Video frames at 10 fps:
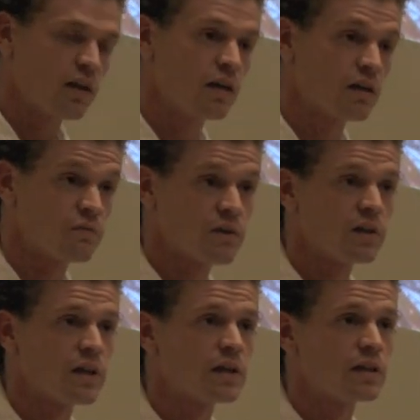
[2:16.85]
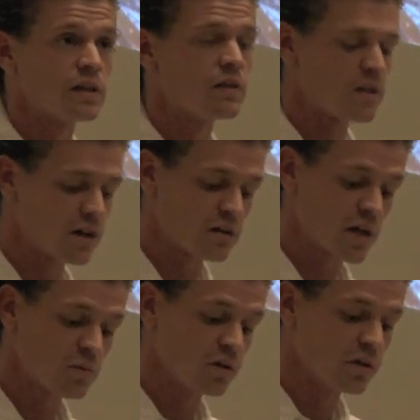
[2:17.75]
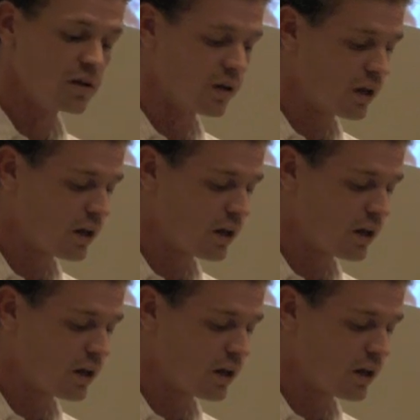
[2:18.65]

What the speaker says: and very likely in their neighborhood.